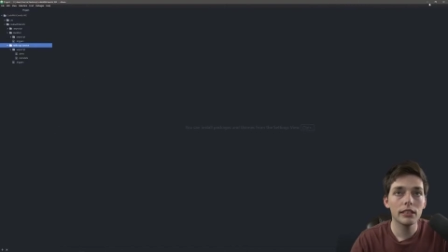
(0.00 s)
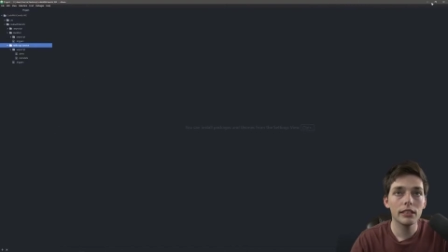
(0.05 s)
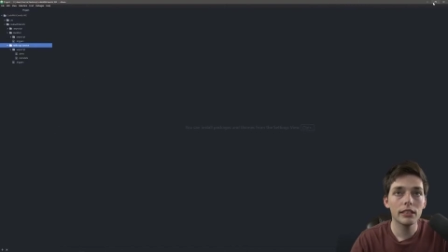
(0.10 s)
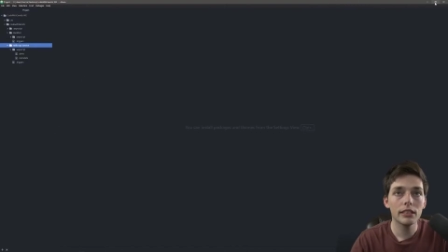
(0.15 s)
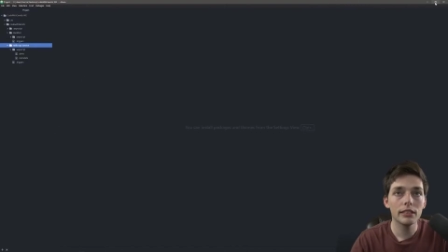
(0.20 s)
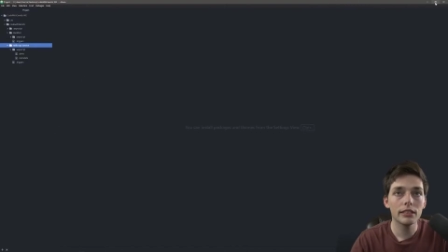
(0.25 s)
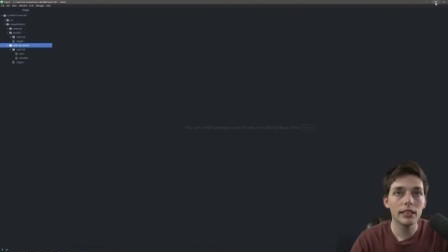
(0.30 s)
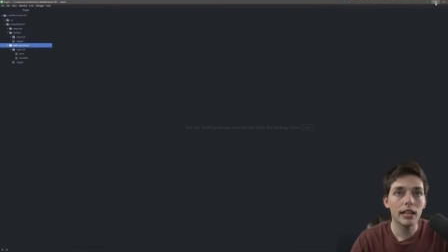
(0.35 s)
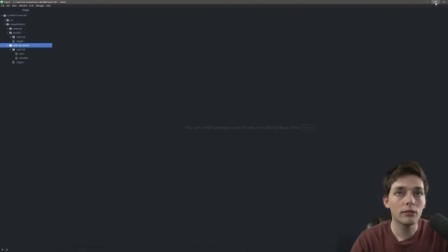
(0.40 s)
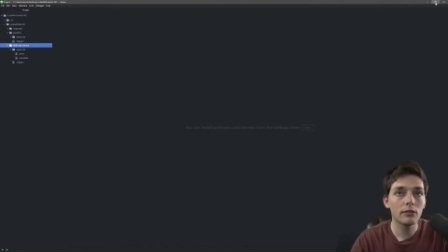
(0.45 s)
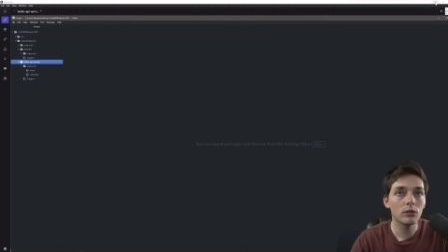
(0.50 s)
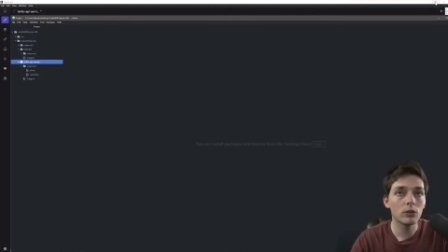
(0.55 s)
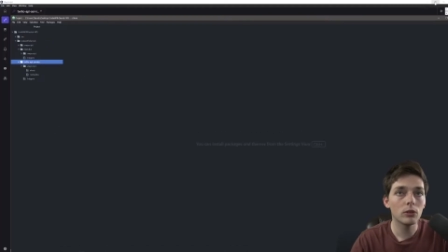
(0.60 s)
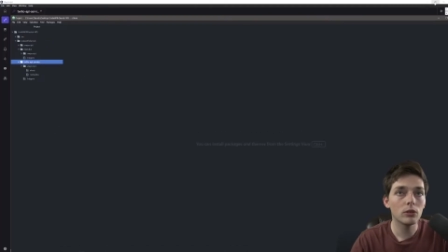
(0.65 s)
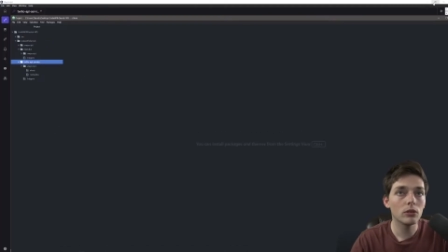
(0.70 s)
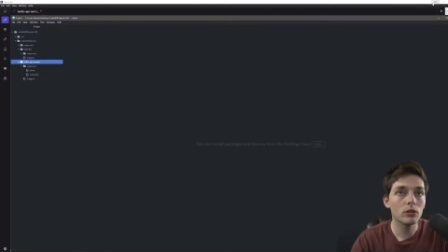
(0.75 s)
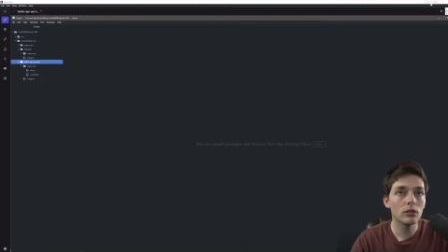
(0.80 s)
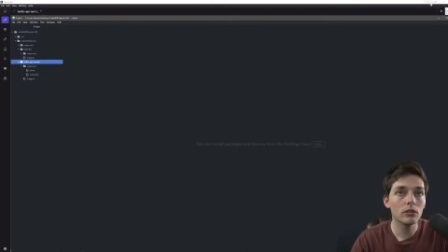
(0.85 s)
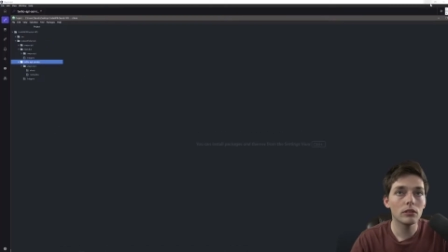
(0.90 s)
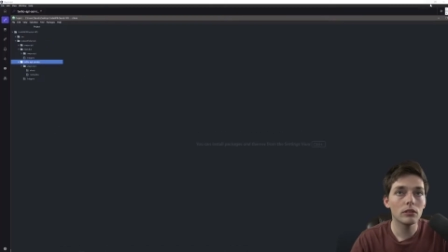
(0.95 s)
is I
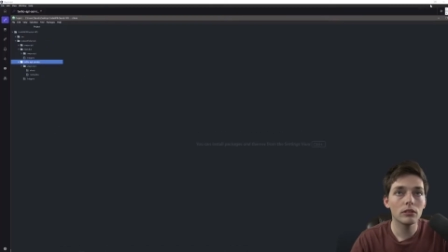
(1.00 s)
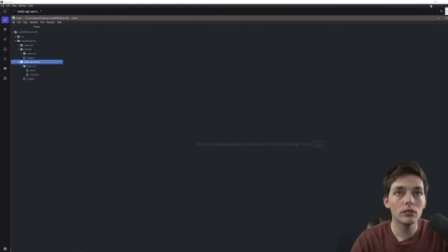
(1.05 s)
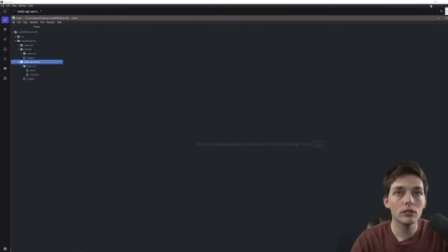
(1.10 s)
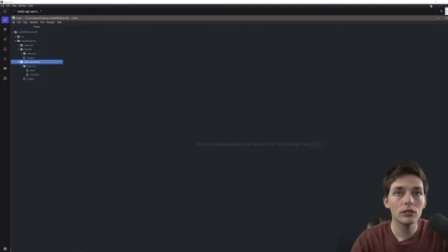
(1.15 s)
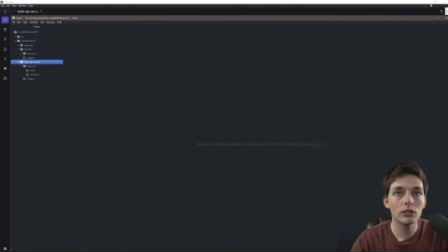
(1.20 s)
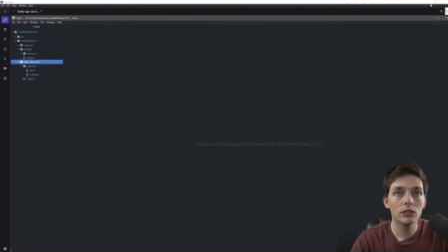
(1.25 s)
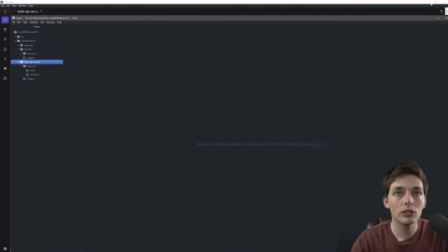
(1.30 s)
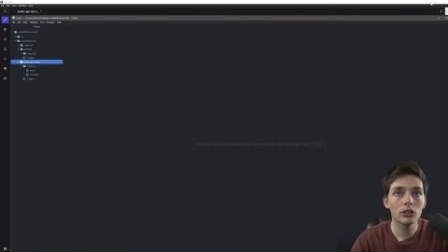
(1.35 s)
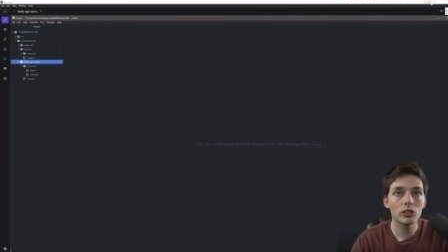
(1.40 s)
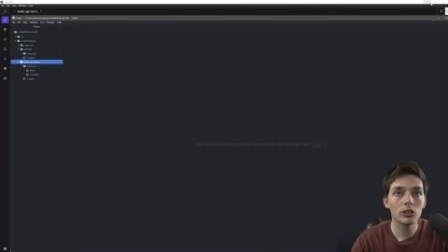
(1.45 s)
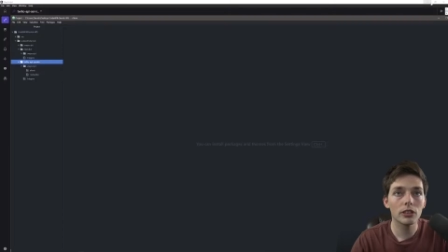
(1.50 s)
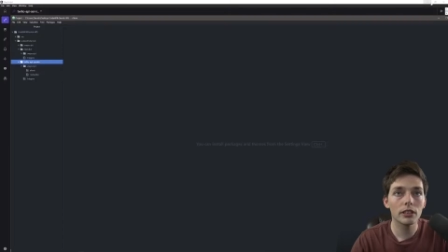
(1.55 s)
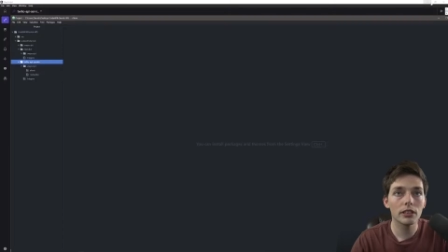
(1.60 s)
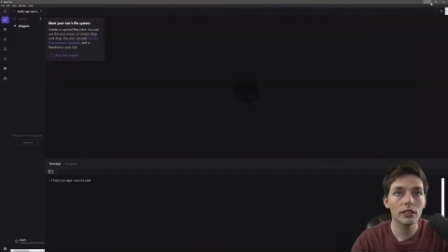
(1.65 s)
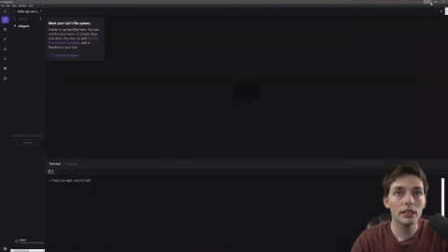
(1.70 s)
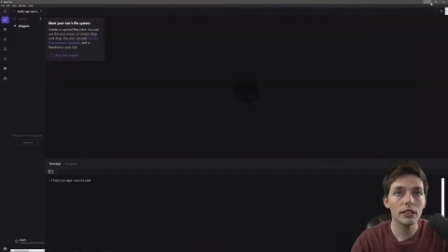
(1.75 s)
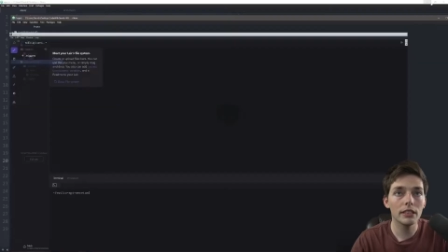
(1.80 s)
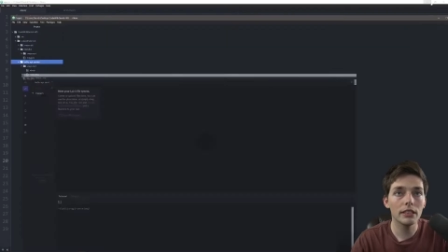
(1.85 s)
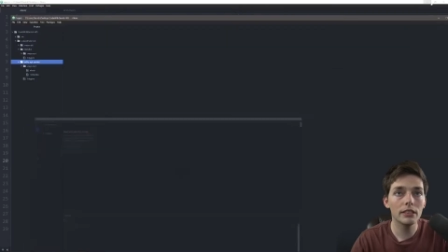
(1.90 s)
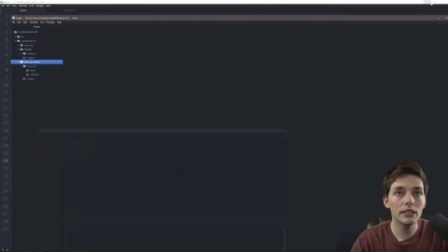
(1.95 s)
will
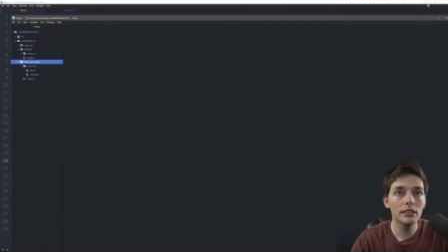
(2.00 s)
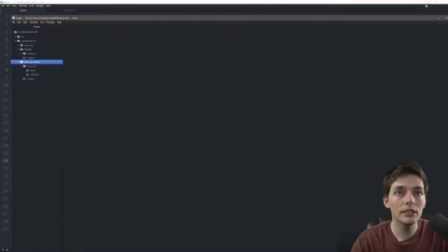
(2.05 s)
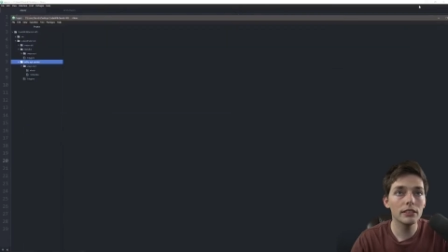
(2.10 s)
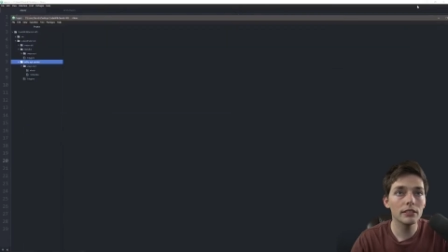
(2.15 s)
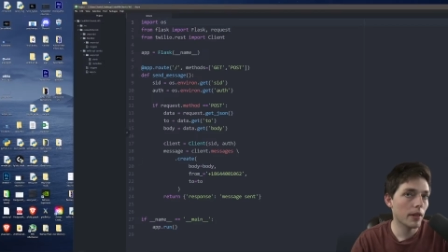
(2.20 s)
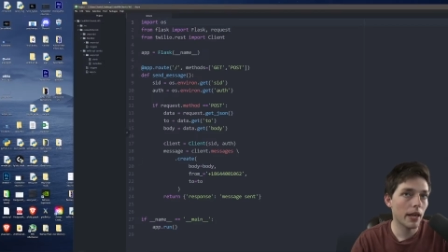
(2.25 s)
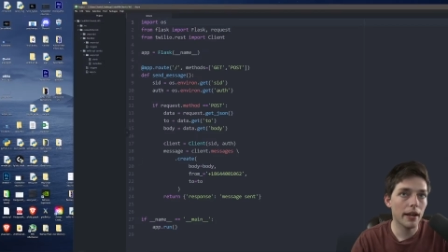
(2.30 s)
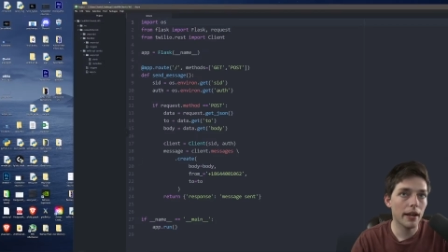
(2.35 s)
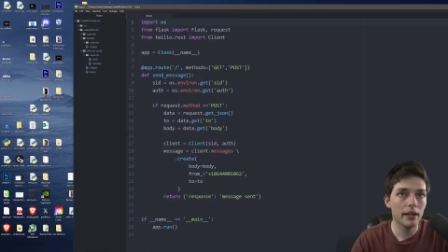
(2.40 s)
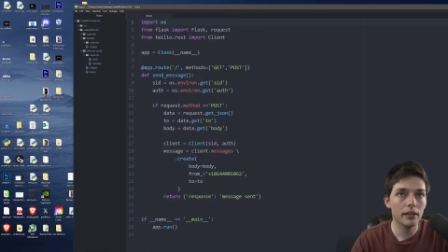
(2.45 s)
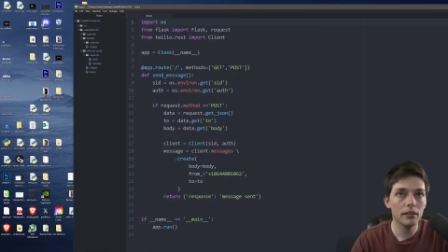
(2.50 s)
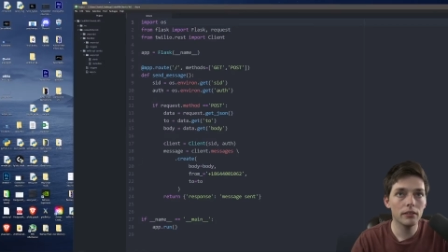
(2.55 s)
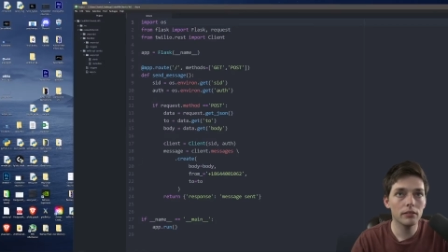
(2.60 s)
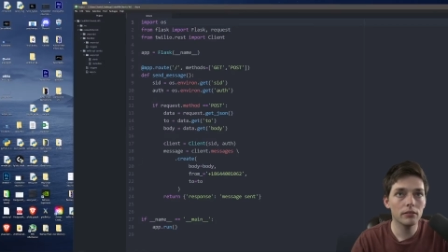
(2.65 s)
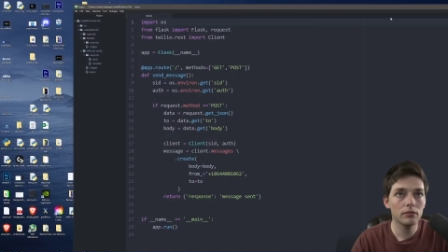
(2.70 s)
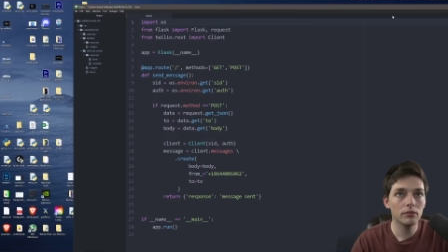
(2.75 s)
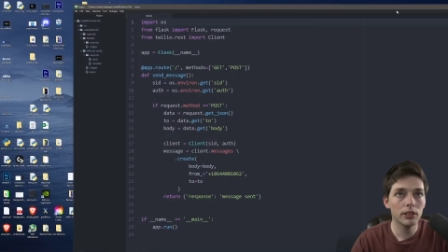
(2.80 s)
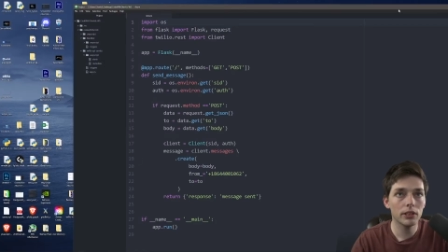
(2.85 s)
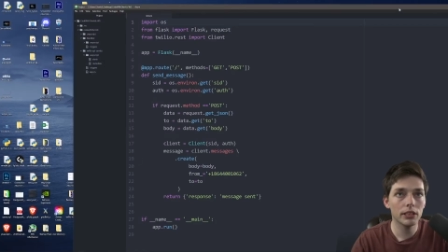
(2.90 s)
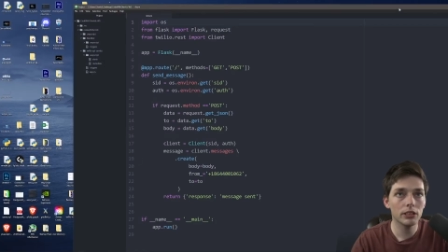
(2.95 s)
shrink these and
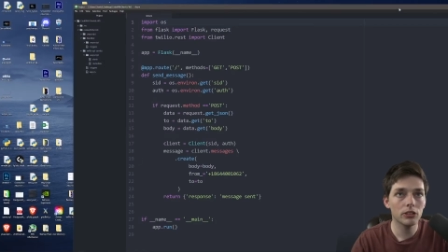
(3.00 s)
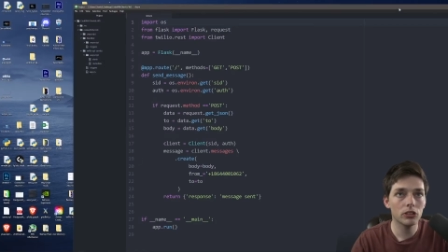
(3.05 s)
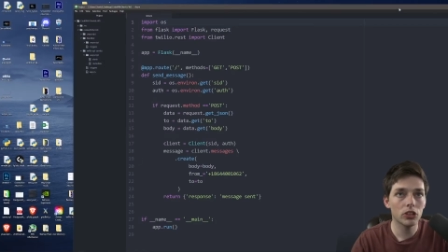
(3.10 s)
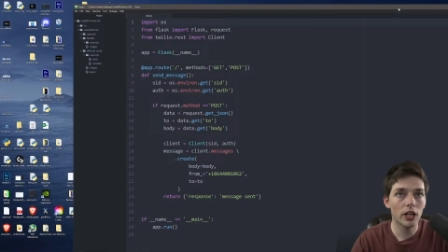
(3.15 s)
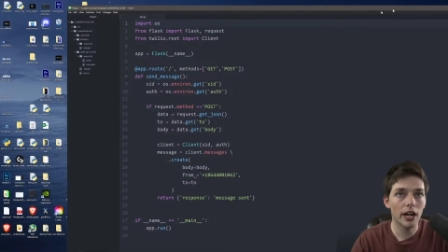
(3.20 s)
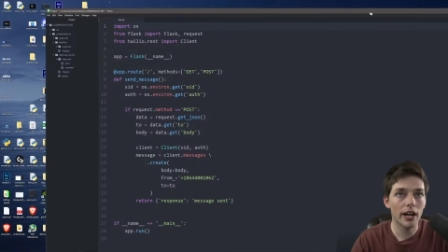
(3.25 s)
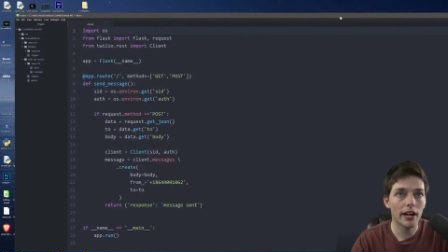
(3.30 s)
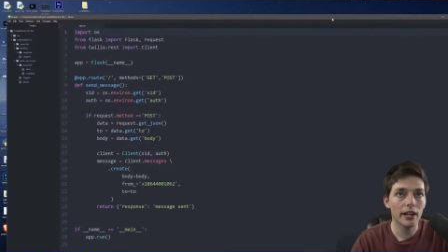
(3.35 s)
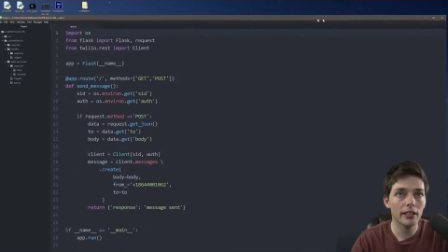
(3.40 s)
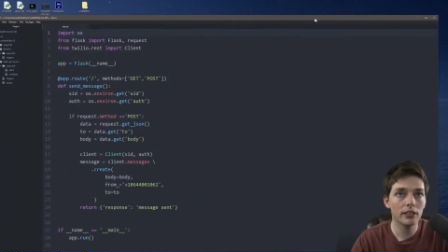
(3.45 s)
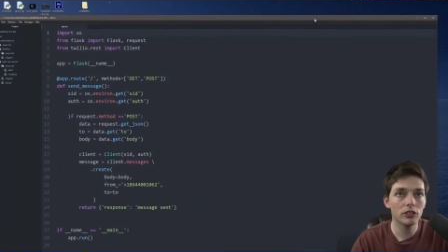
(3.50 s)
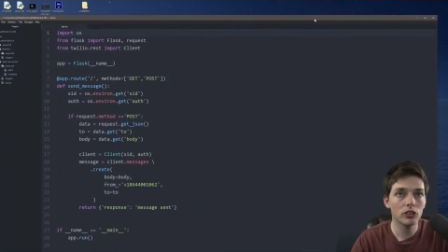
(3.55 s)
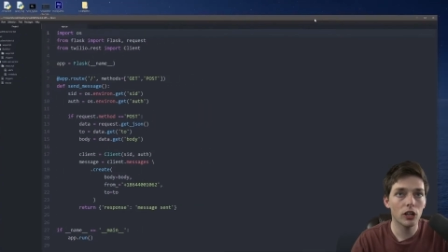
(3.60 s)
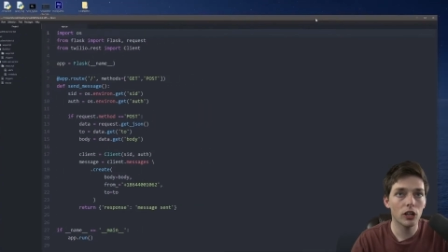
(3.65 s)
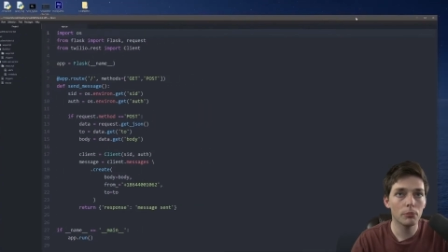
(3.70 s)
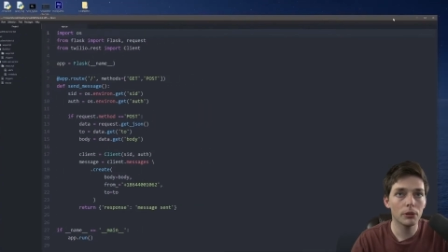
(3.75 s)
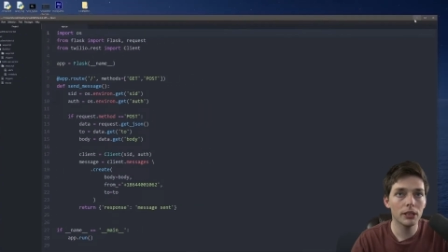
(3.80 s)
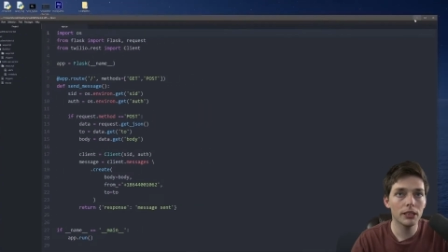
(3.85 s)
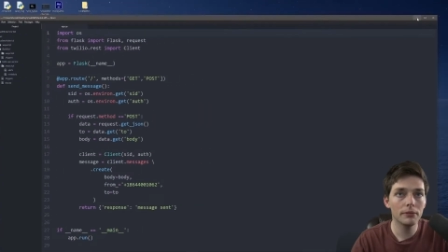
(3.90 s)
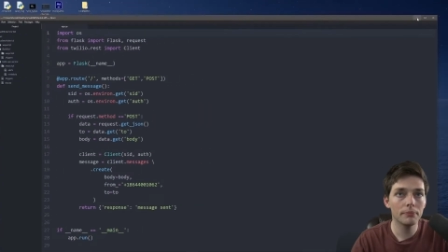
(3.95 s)
we can drag and
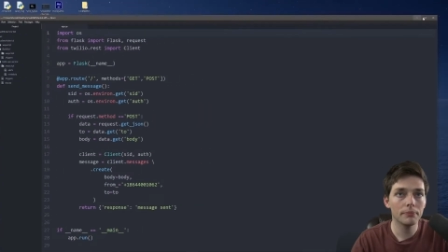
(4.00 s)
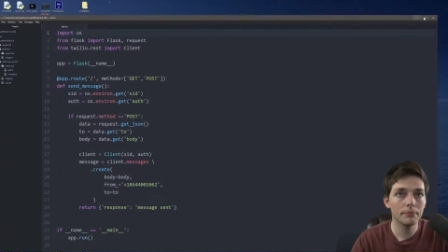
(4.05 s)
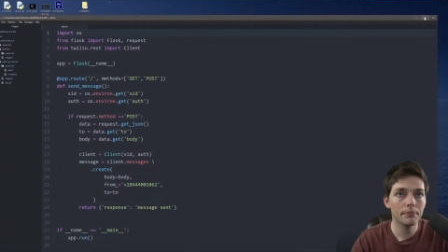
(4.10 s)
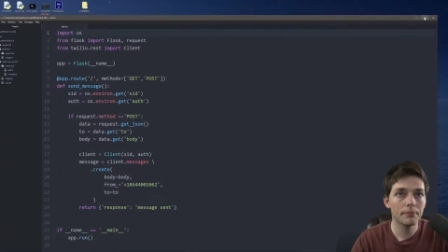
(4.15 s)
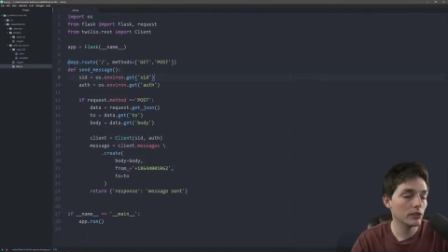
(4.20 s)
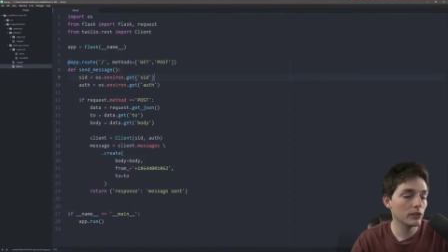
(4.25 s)
drop it in.